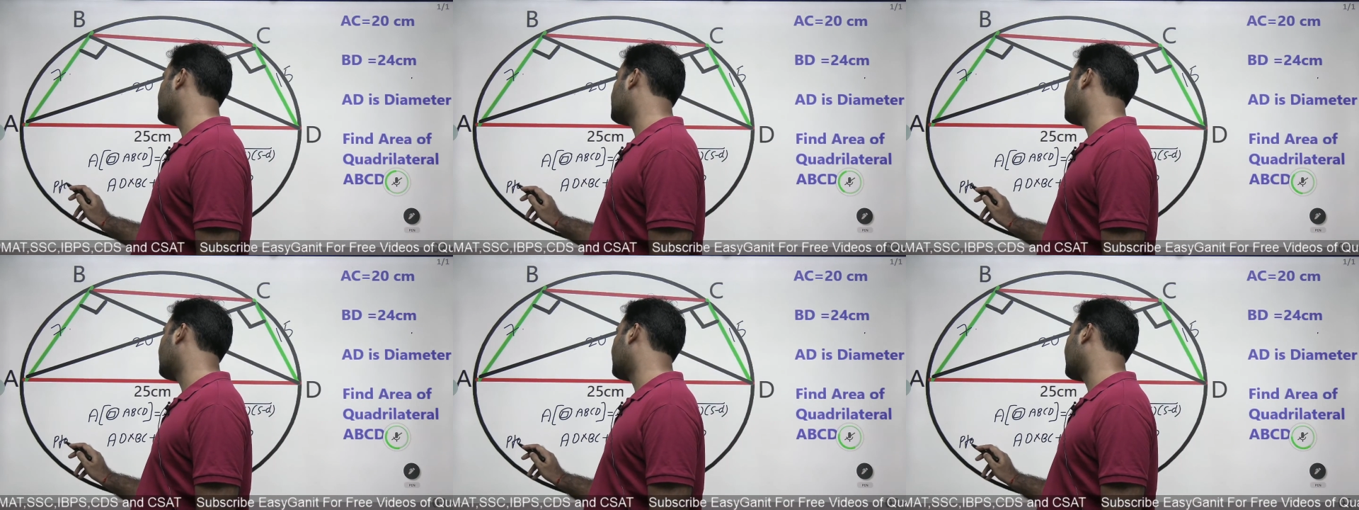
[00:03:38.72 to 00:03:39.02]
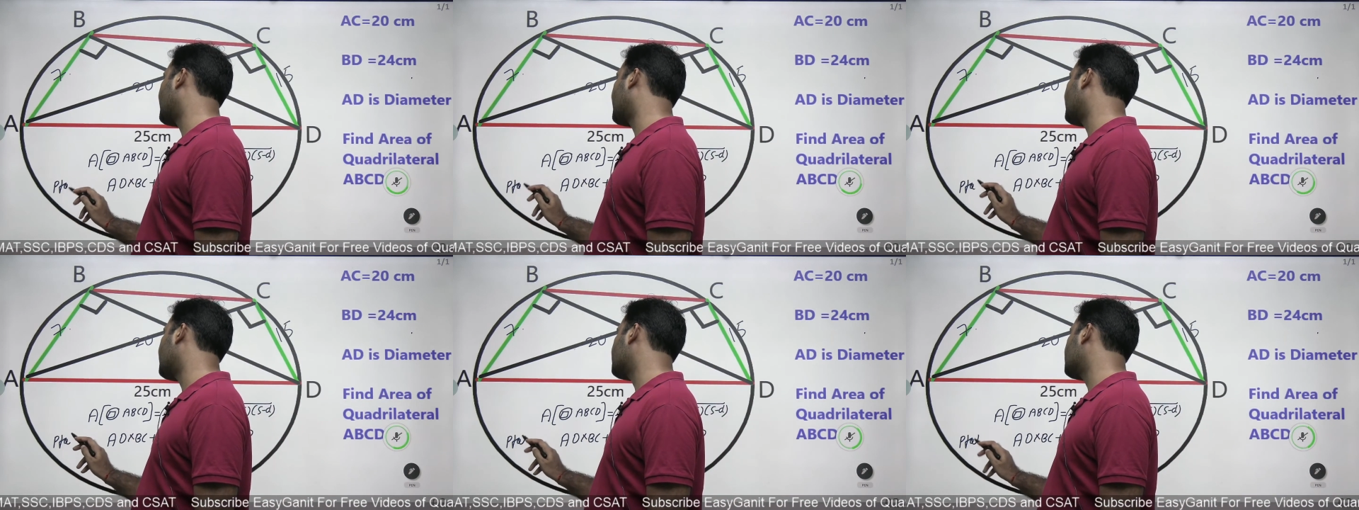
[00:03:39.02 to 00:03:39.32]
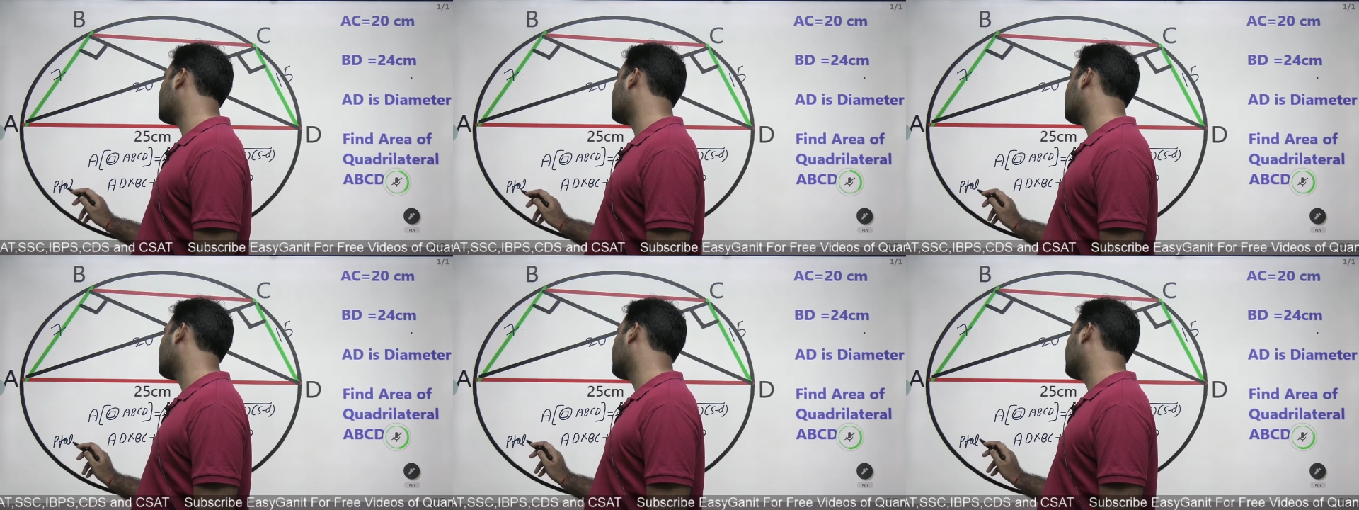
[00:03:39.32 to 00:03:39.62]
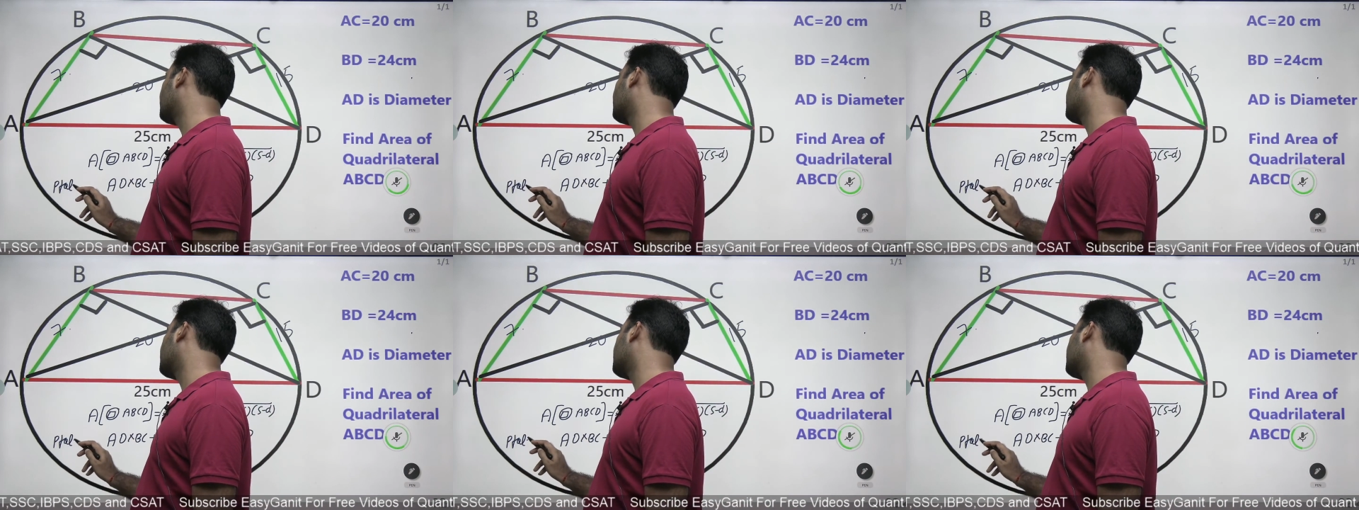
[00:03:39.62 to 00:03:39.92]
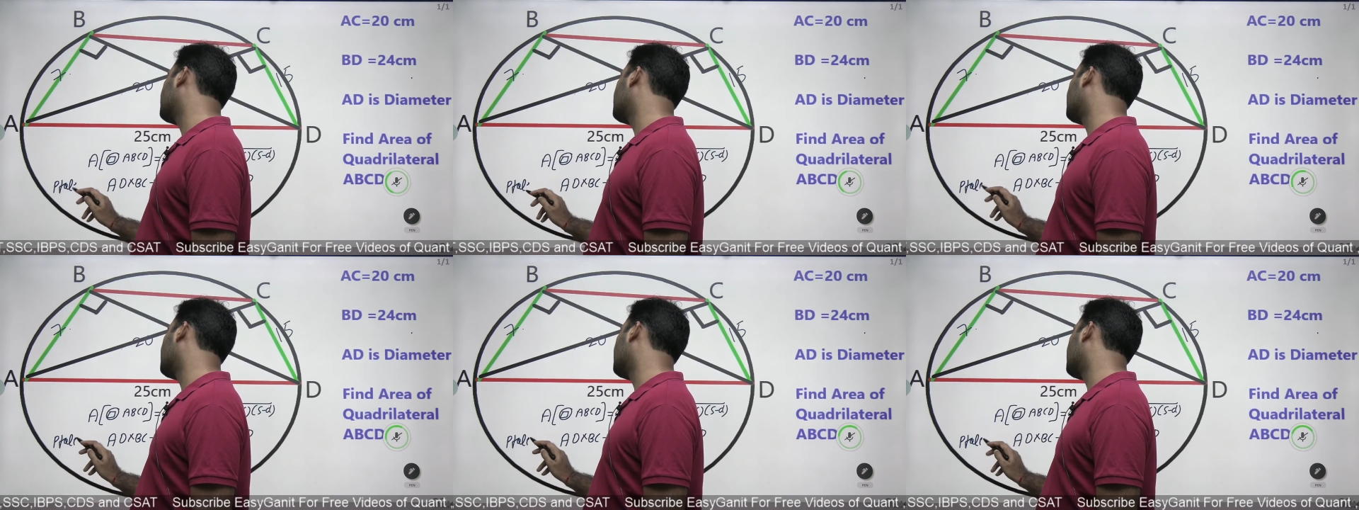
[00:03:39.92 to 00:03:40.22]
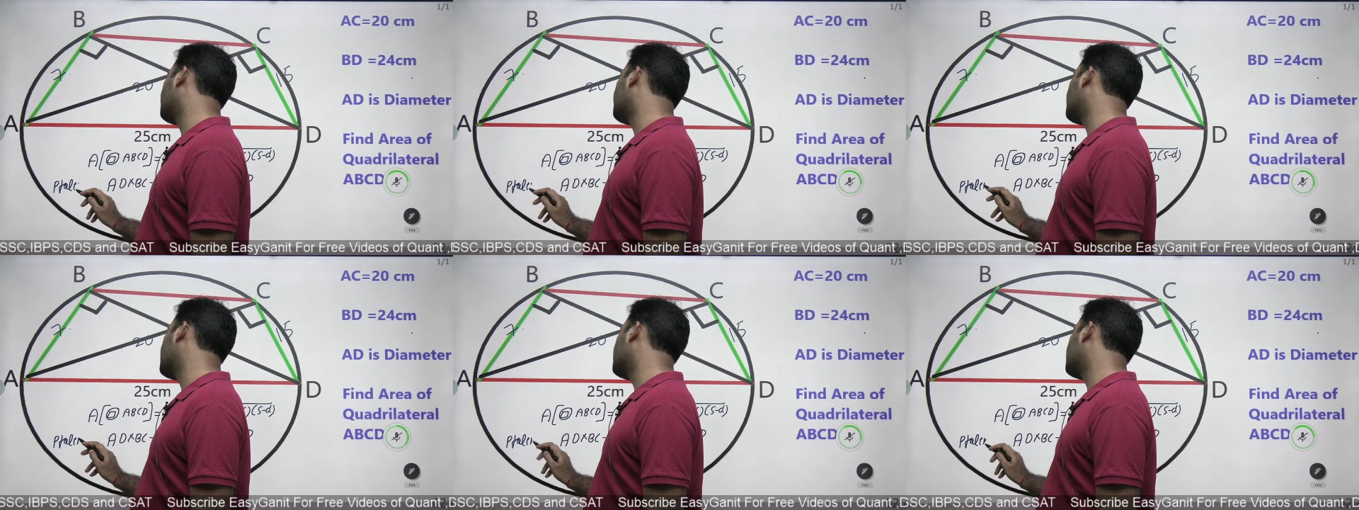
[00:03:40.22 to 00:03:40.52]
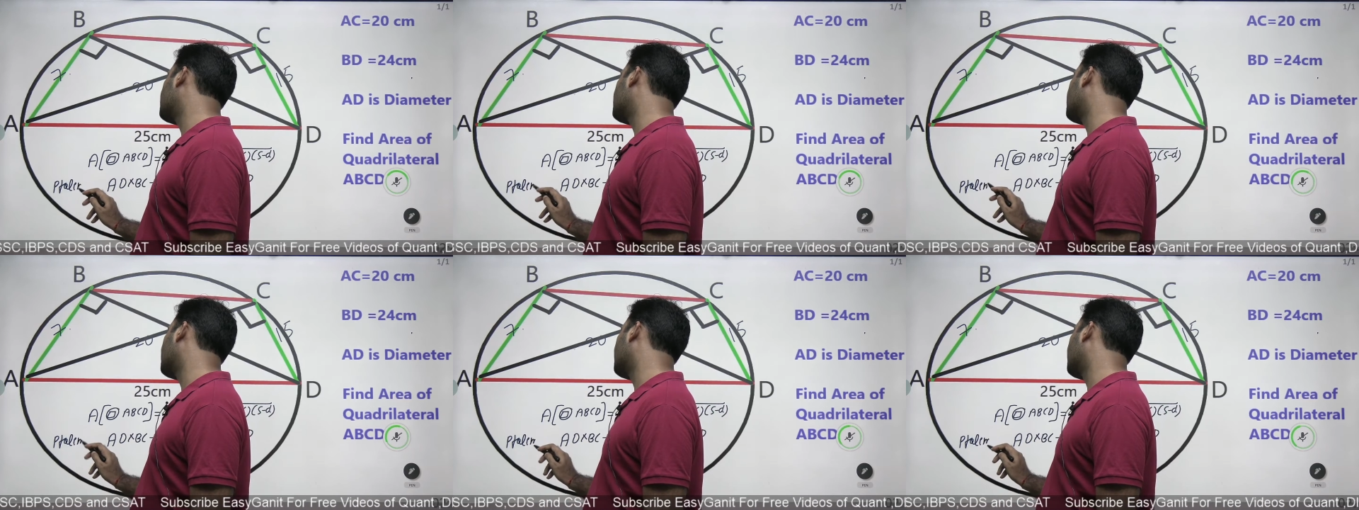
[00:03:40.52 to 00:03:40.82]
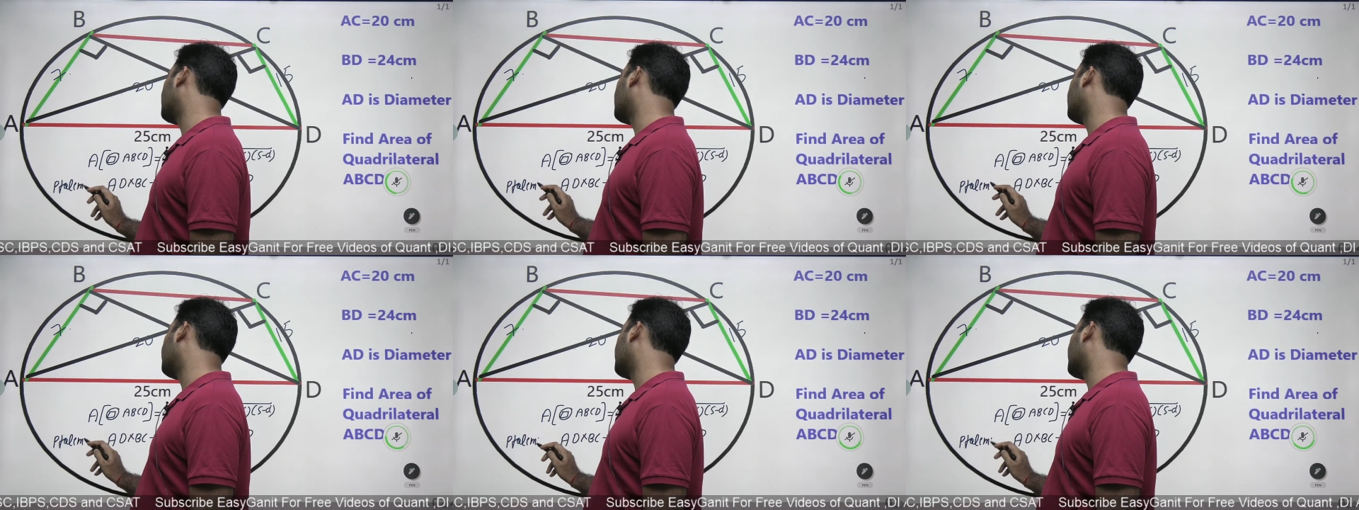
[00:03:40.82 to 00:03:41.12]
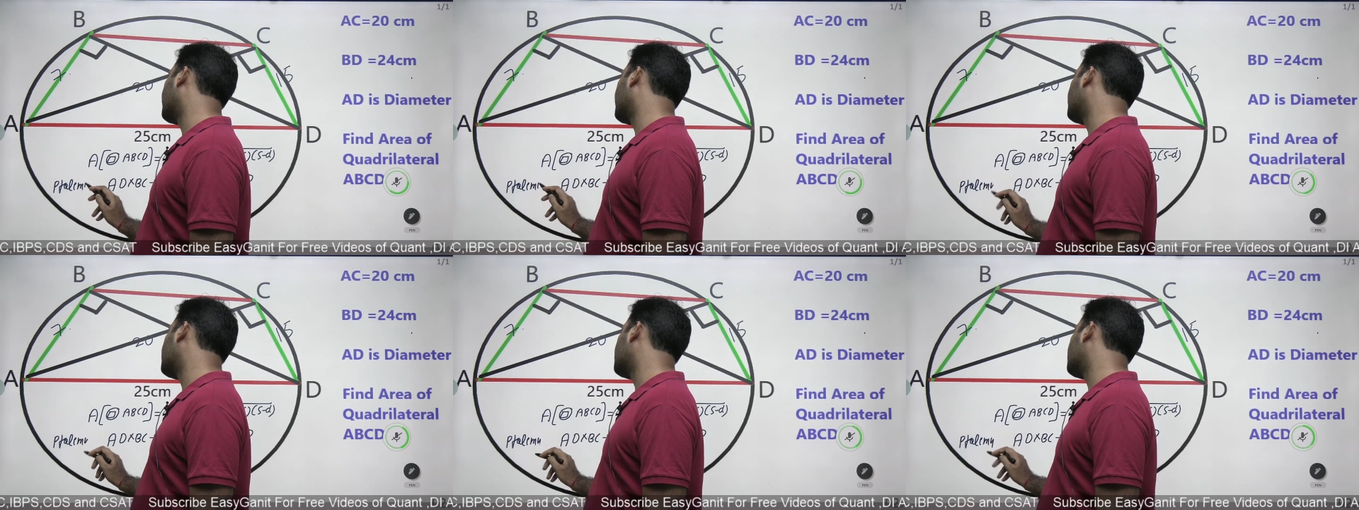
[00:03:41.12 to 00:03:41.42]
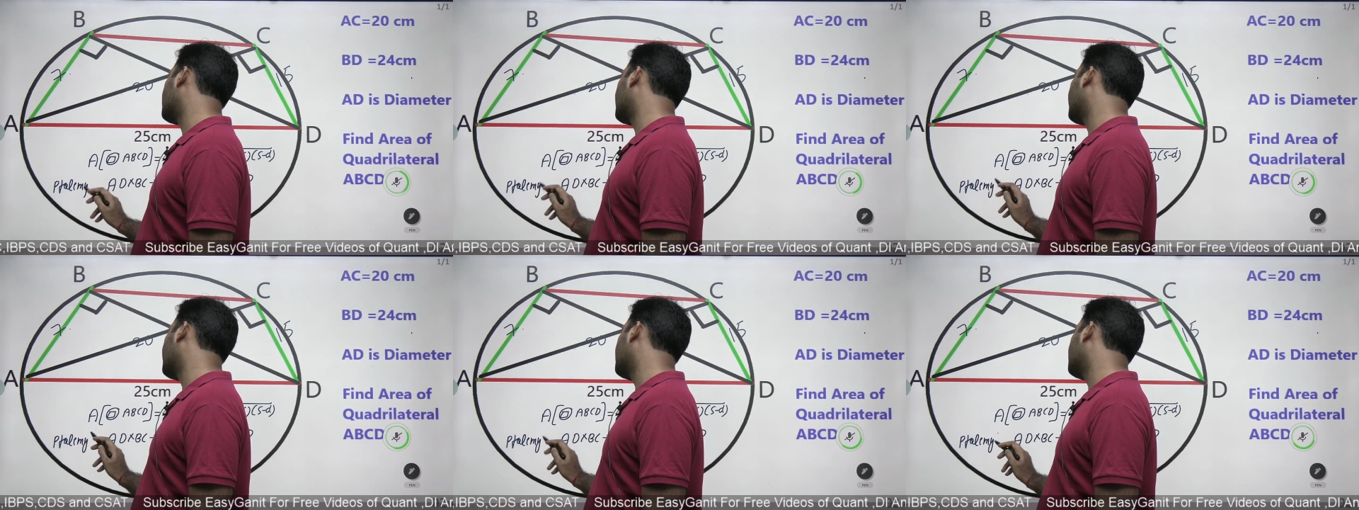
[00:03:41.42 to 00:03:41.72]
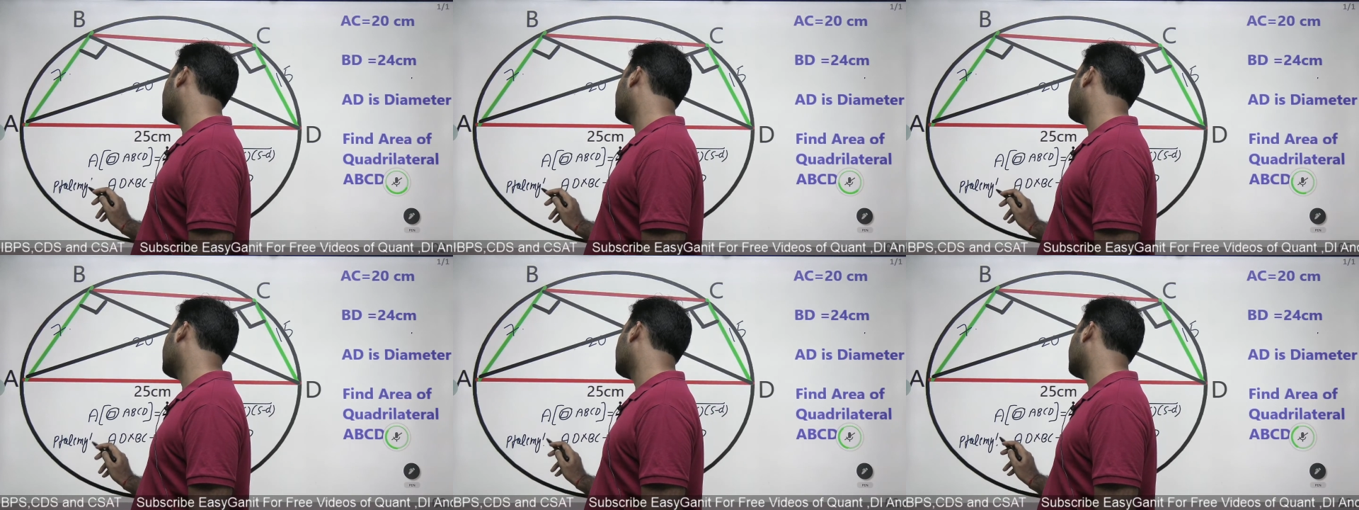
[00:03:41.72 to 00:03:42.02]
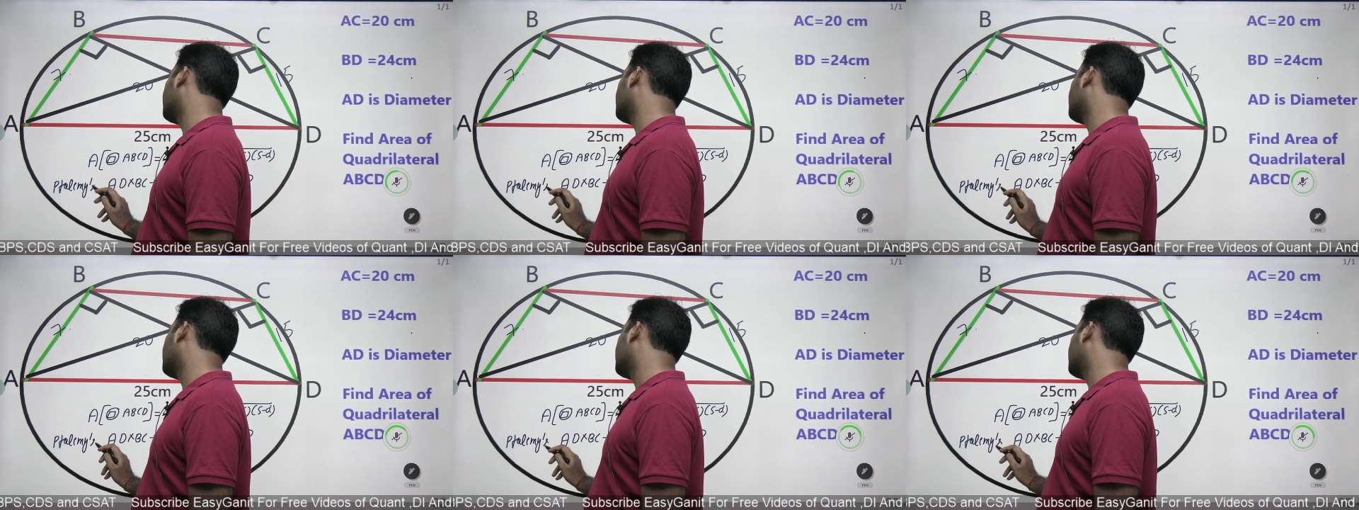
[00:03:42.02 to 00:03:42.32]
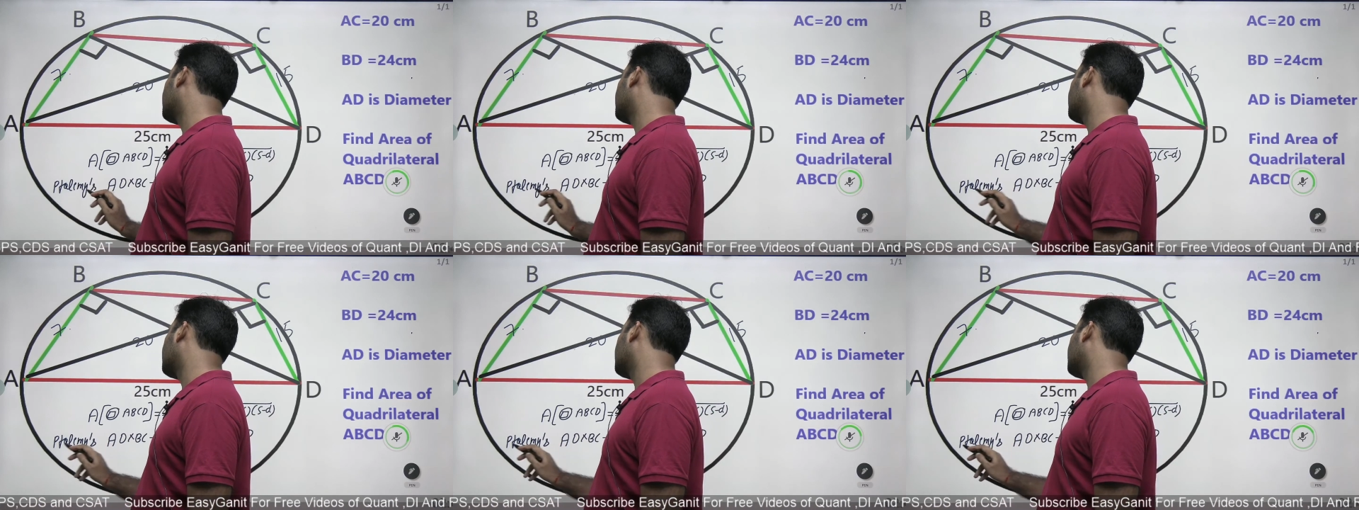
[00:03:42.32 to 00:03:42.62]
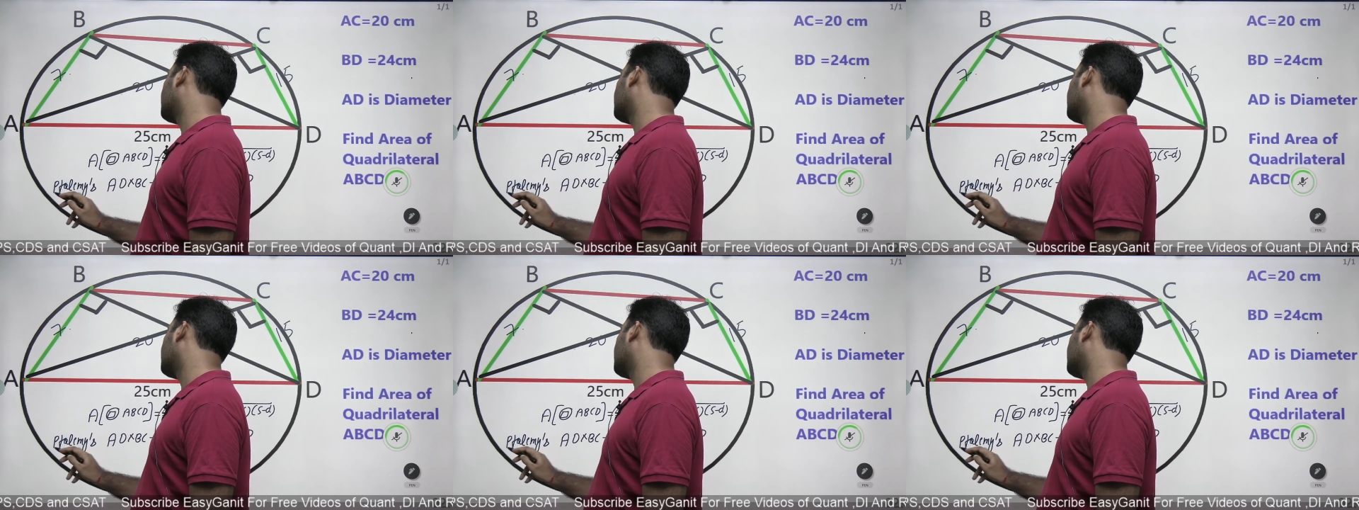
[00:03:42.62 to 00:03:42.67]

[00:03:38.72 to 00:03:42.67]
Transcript: (no speaker visible)